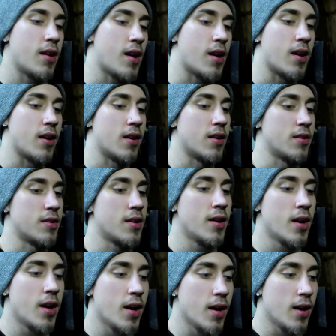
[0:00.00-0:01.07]
and
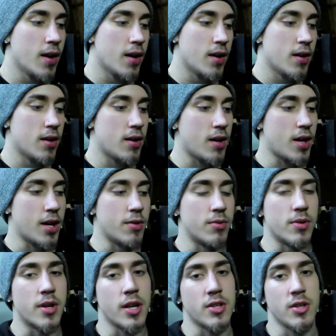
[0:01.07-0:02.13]
I
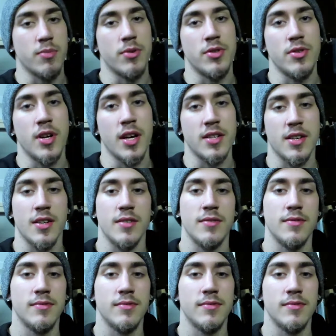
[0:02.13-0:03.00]
will catch up with you guys then.